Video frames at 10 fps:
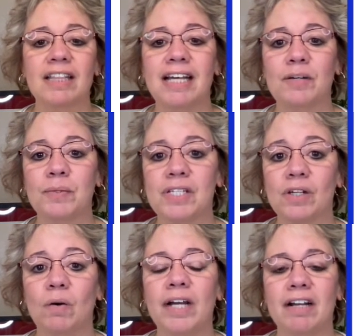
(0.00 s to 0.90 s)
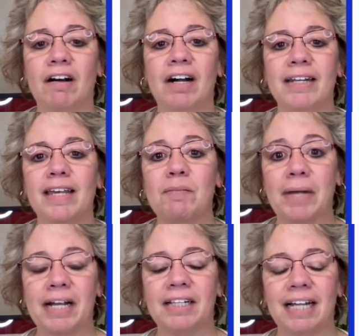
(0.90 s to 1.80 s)
that was going on in
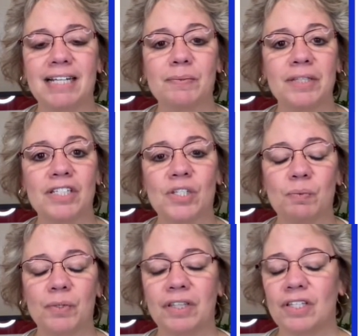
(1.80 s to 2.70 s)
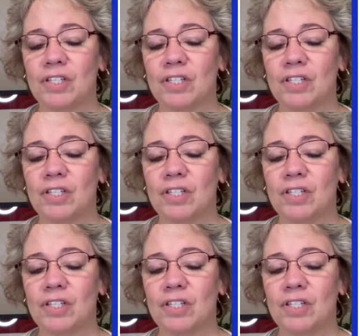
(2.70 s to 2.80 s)
my class with the